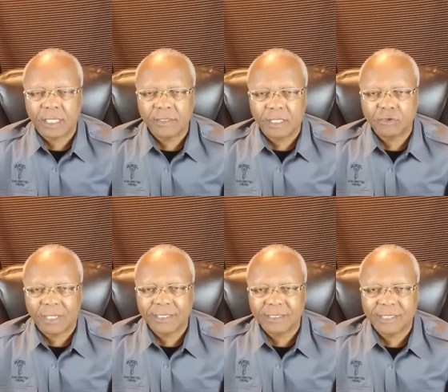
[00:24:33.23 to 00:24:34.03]
another
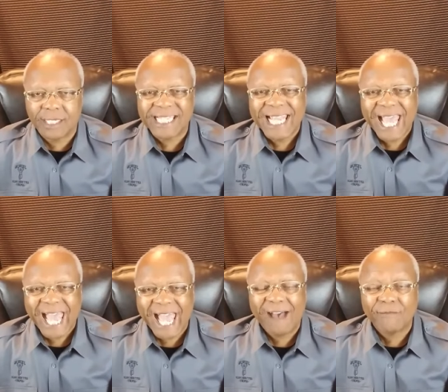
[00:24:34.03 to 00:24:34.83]
translation says,
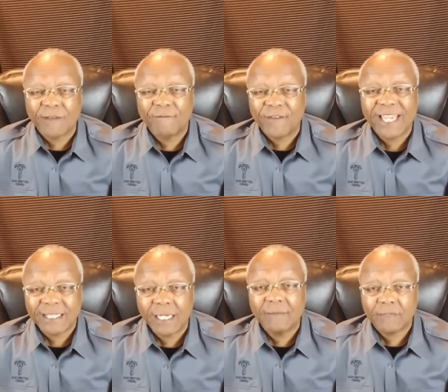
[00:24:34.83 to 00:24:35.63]
have the
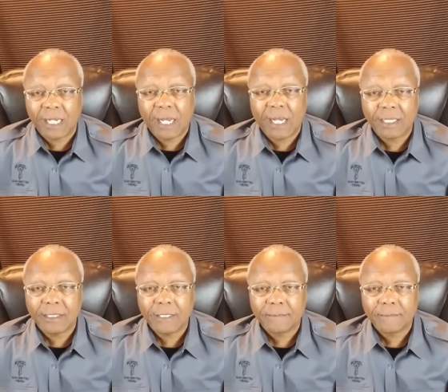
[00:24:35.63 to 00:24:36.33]
faith of God.